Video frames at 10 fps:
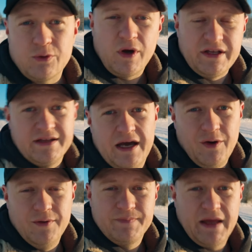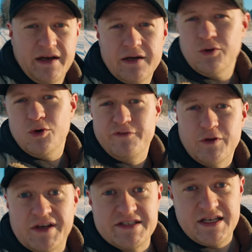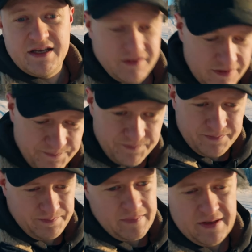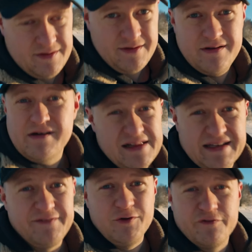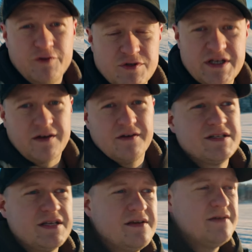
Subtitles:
right now, and I don't know if you can see it. I'll give you a few seconds.